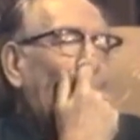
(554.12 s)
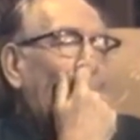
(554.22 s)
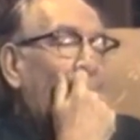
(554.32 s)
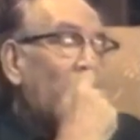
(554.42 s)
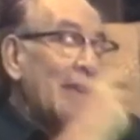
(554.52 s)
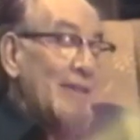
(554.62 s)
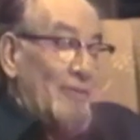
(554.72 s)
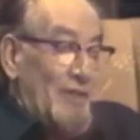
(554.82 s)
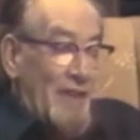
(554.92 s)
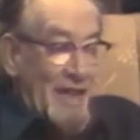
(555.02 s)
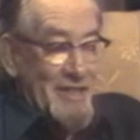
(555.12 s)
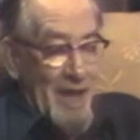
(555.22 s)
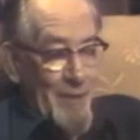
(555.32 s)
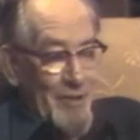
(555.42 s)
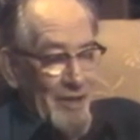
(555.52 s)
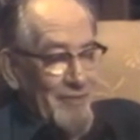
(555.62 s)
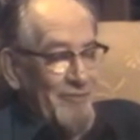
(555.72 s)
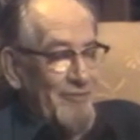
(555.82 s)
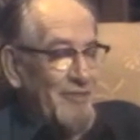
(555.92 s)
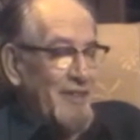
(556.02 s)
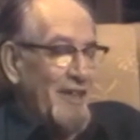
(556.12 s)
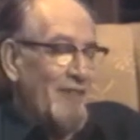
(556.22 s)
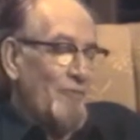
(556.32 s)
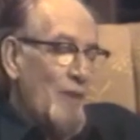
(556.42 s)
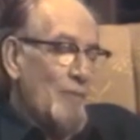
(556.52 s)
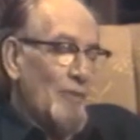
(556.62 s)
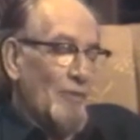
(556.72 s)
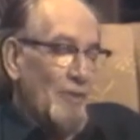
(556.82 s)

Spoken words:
And if we'd had time enough and enough people,